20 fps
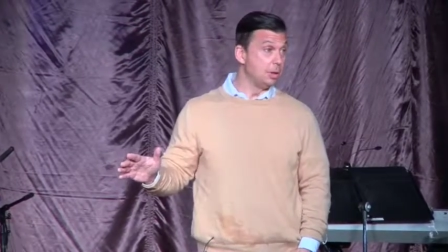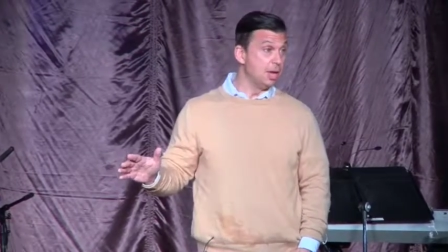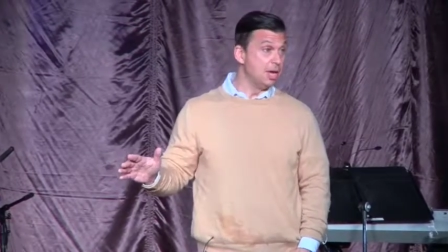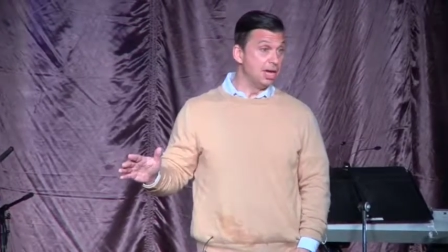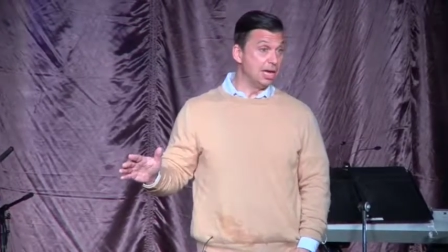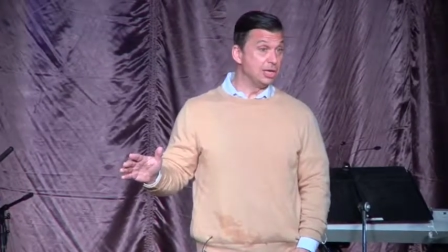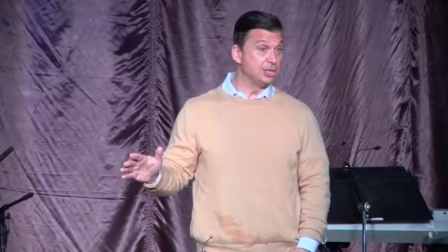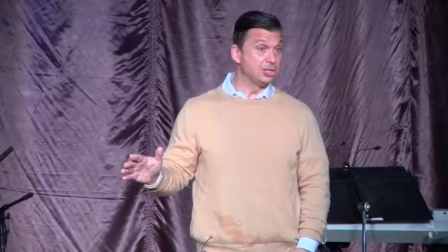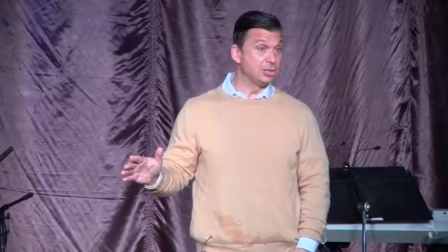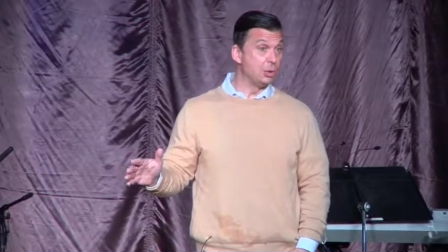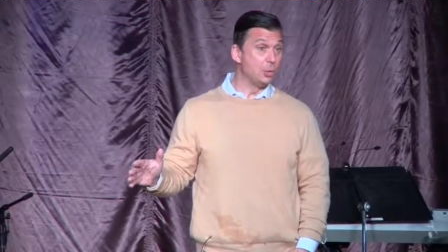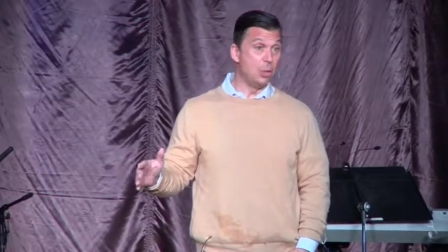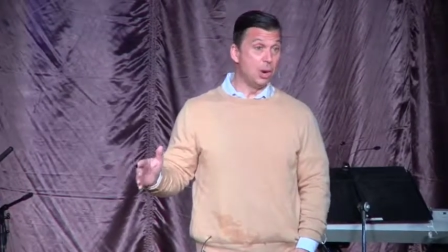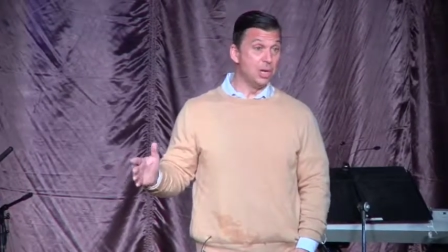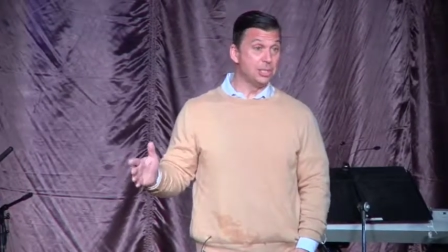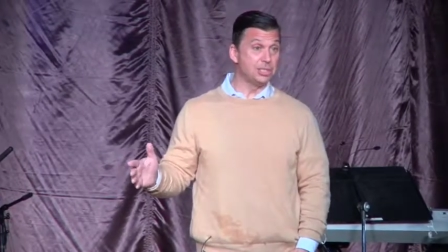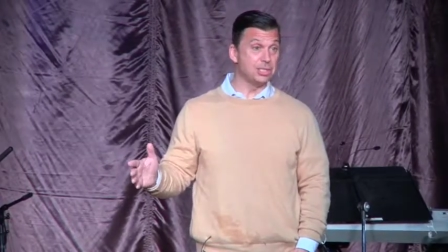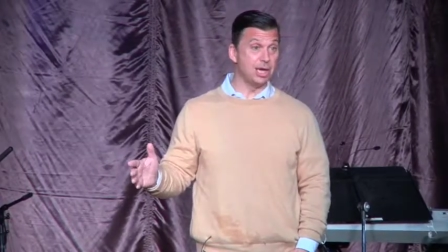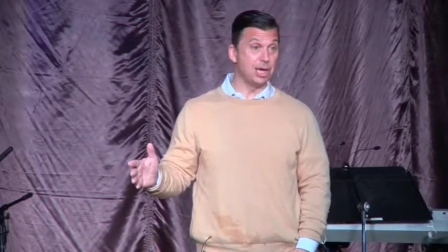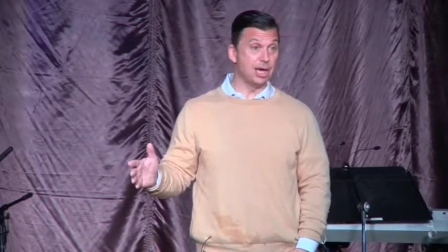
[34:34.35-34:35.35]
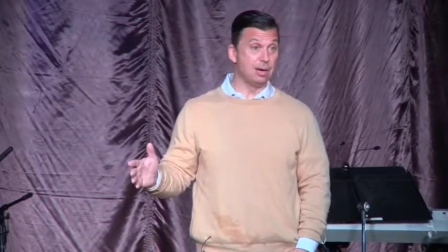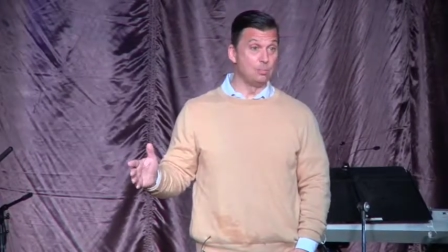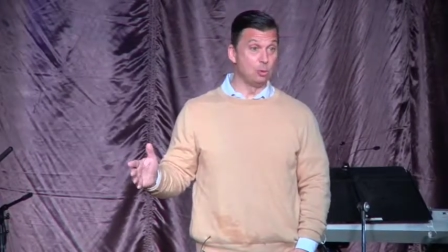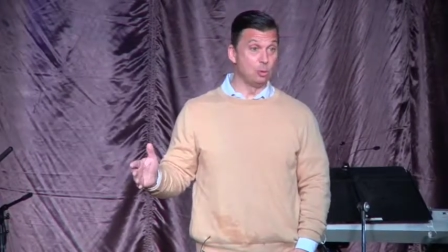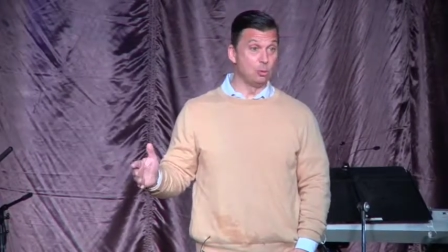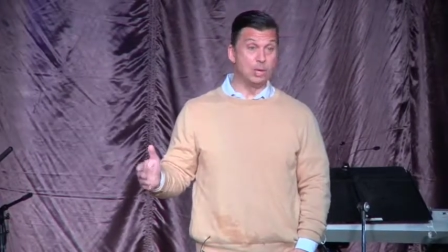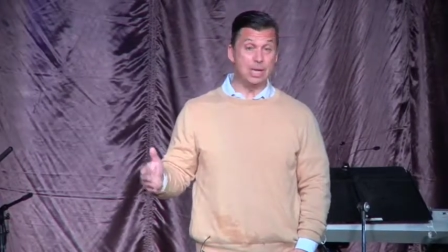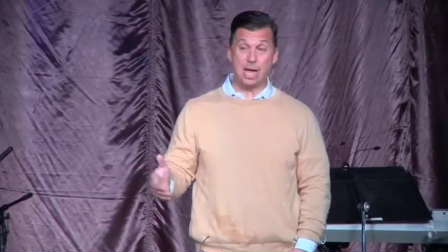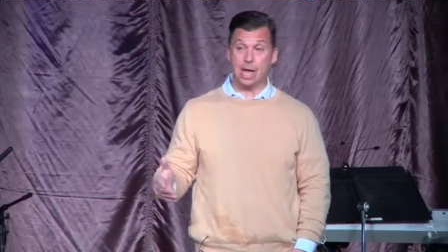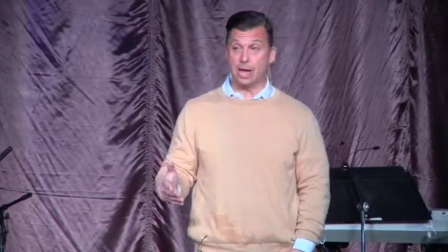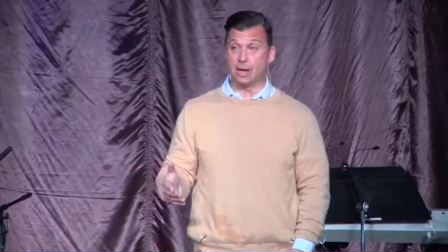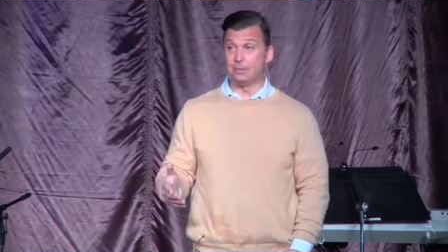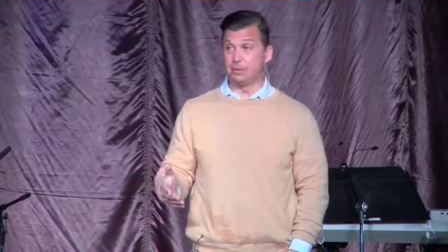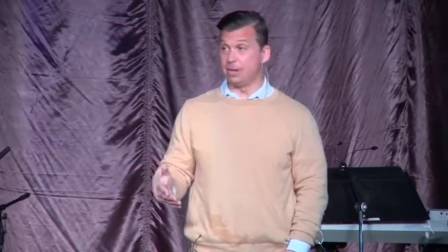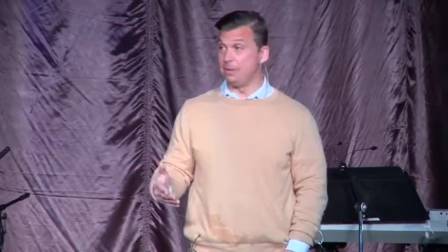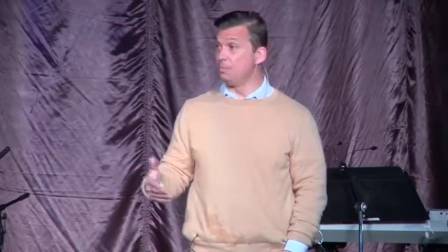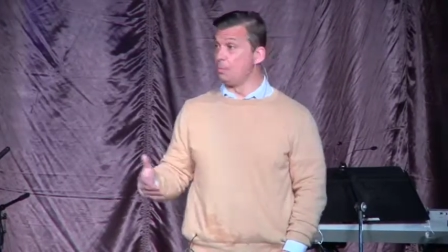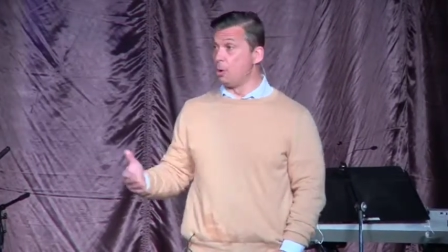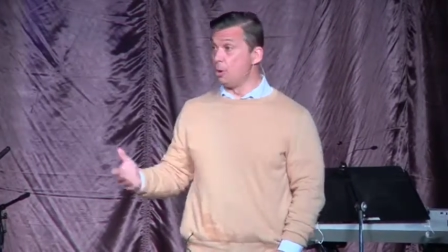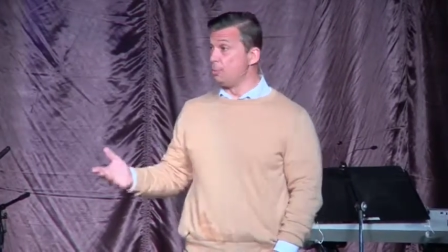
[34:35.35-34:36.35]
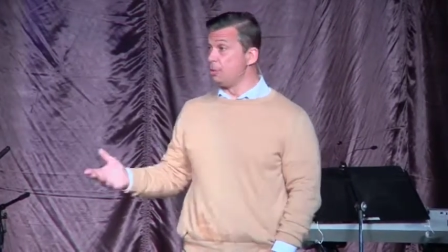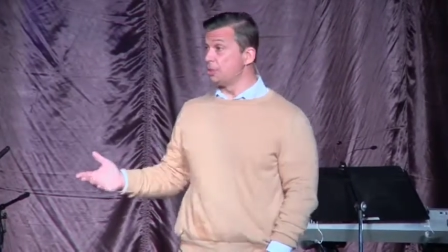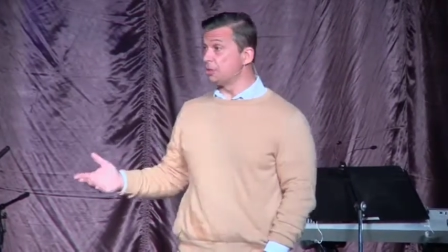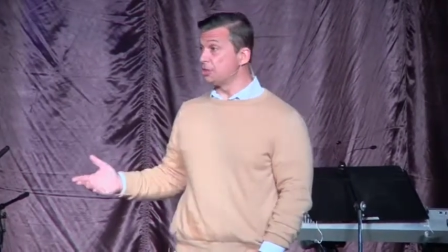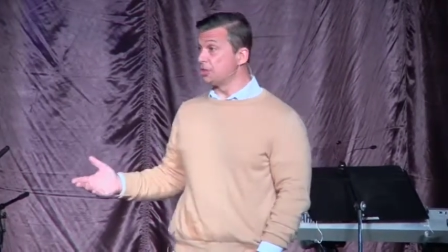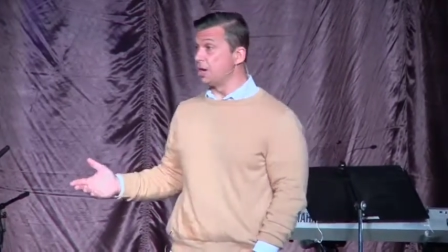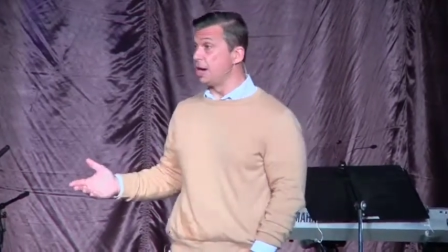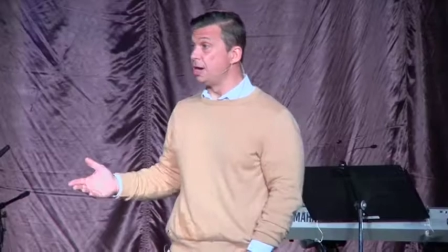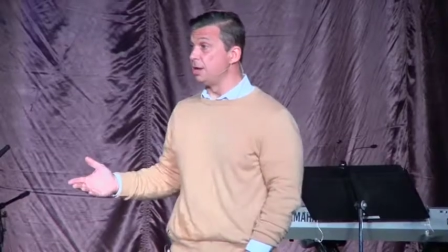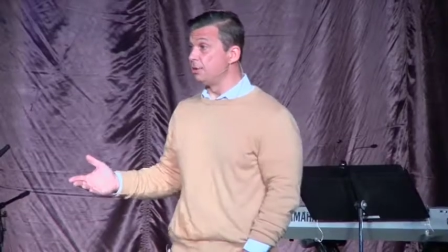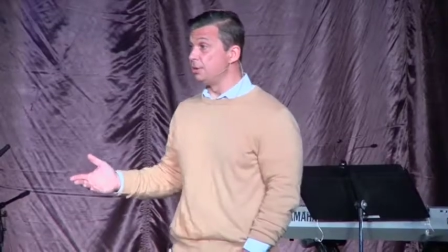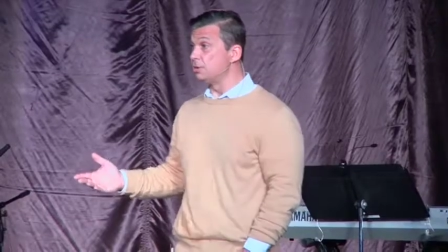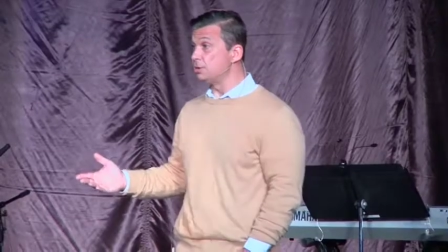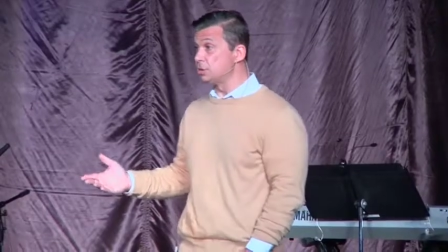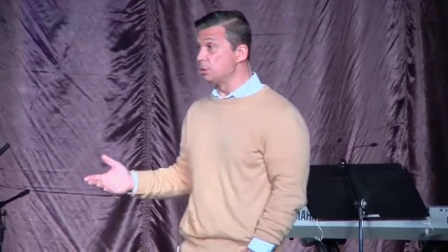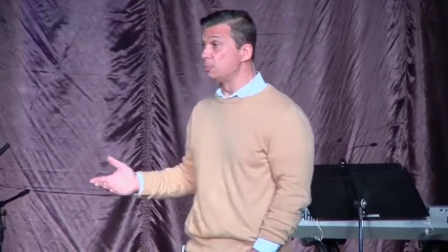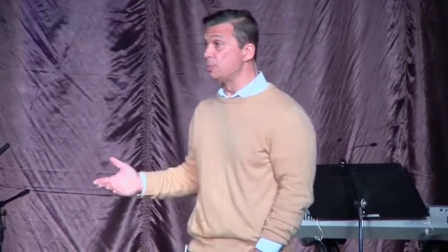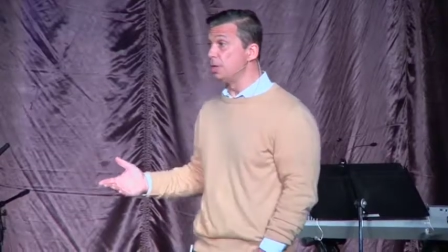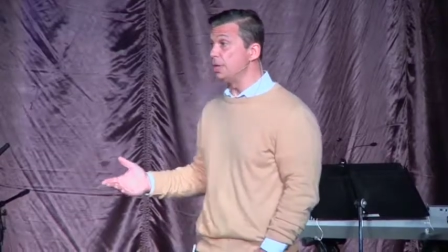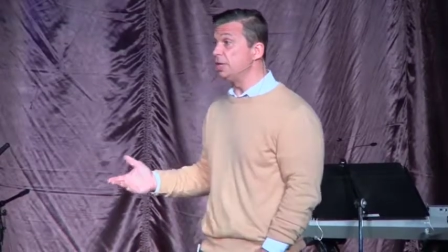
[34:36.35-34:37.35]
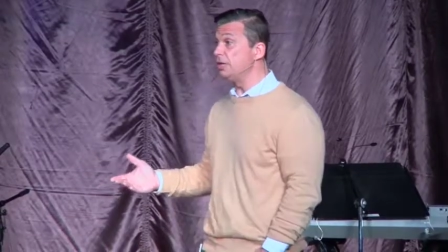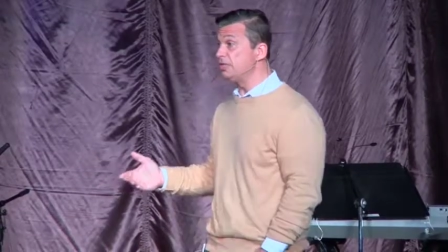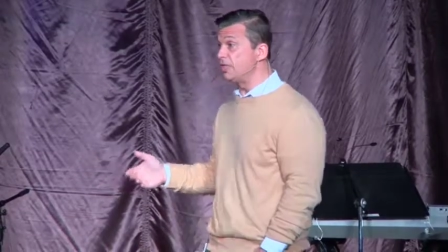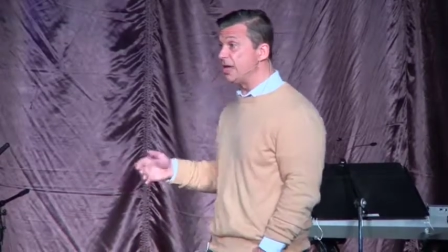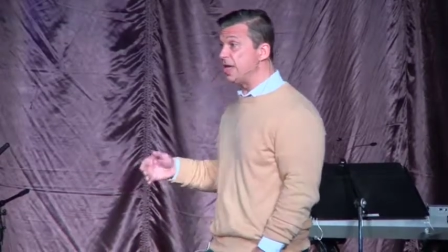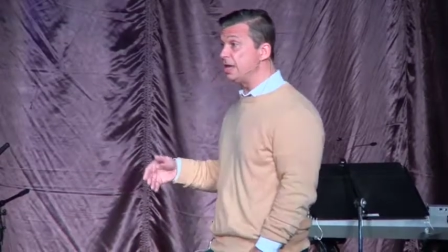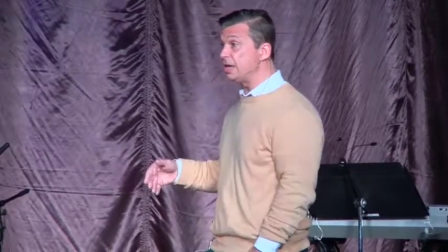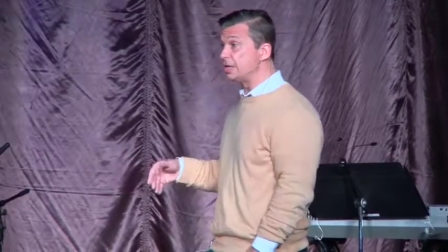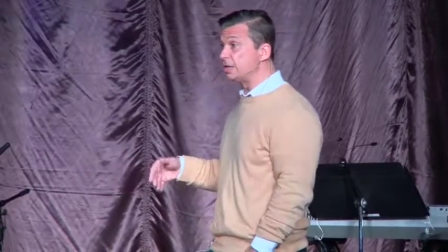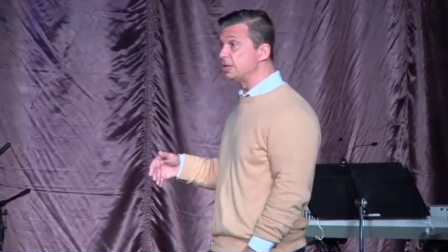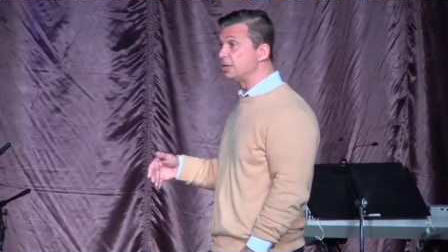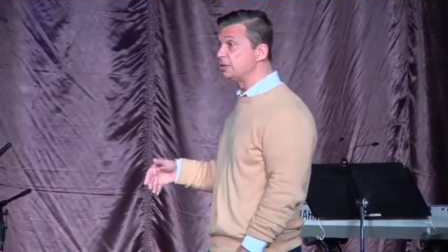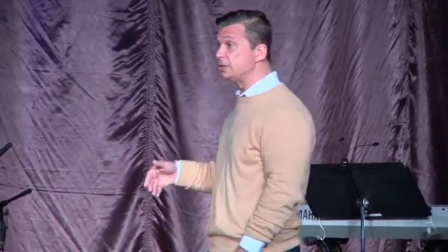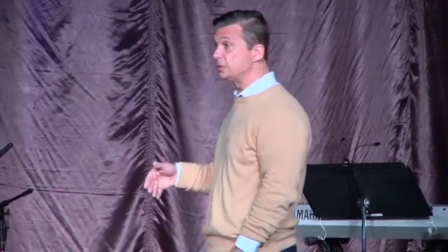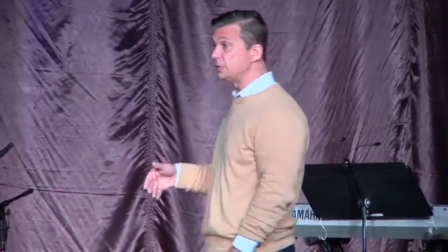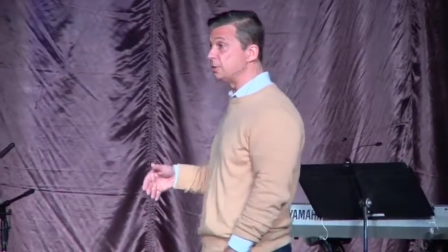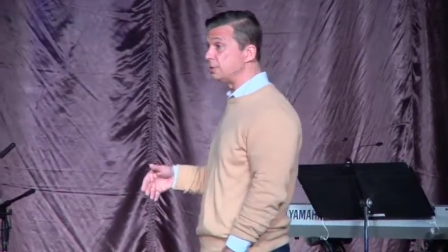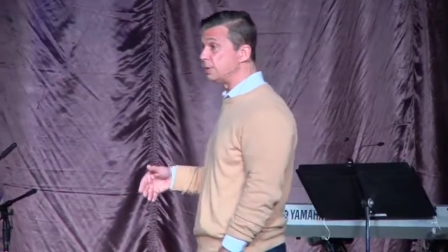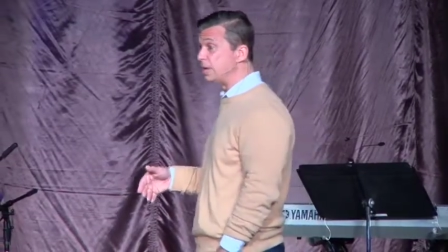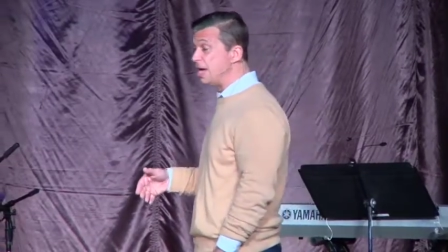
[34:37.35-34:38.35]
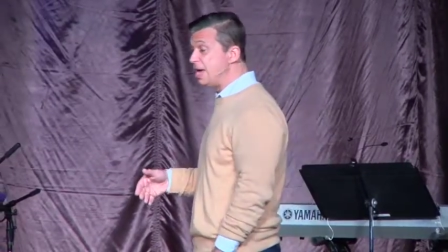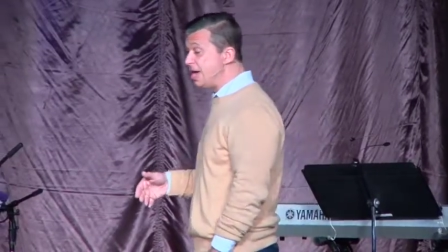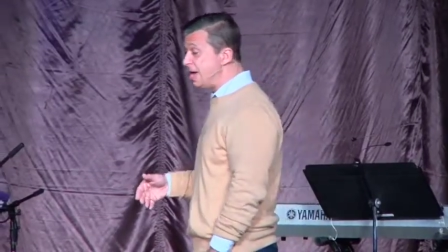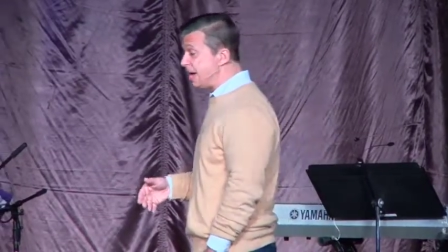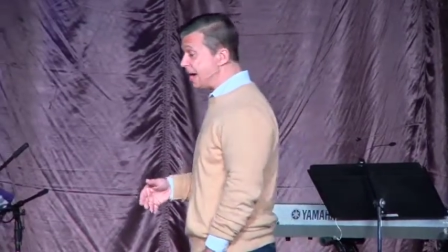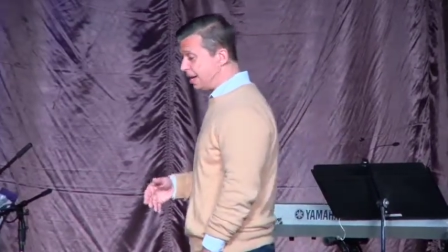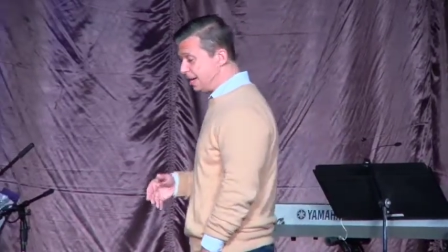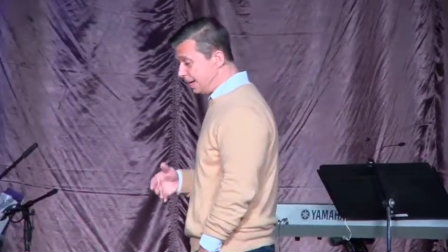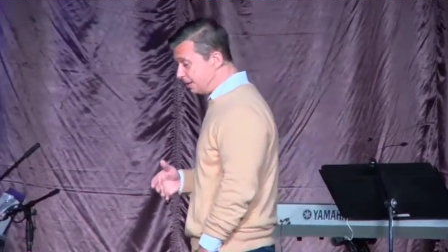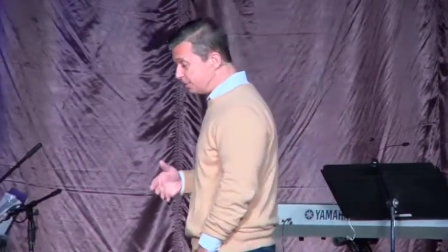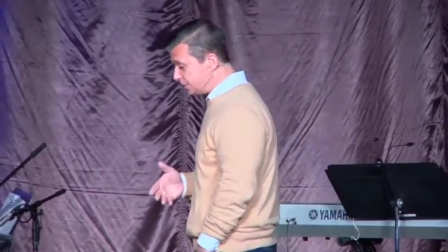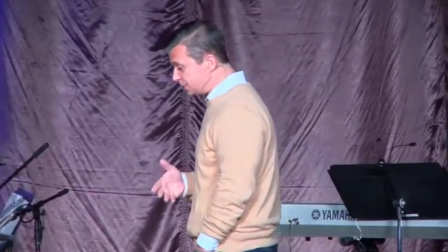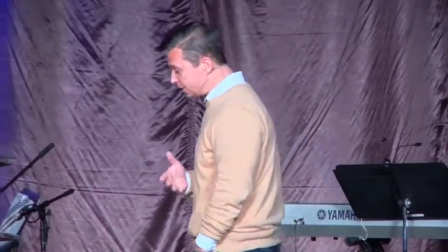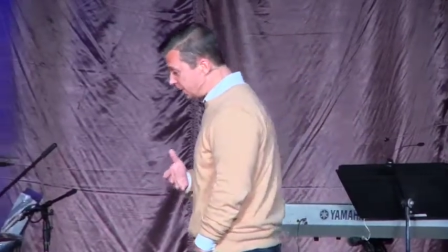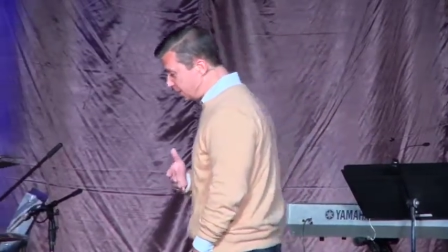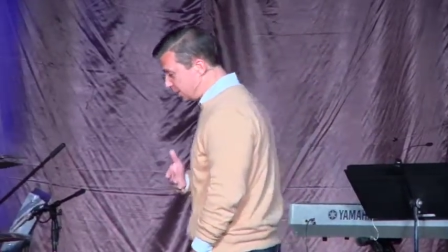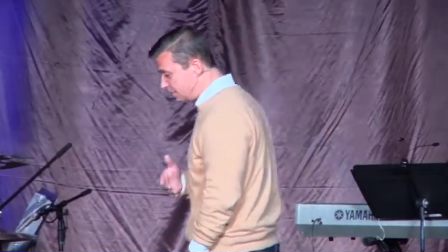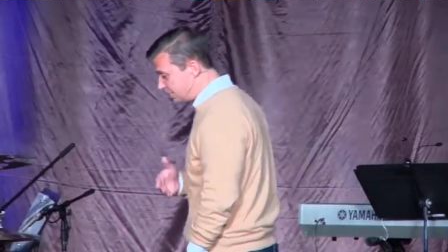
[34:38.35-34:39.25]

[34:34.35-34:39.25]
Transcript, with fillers: It's the one time where we have a moment of silence to really think and consider. And I was telling him,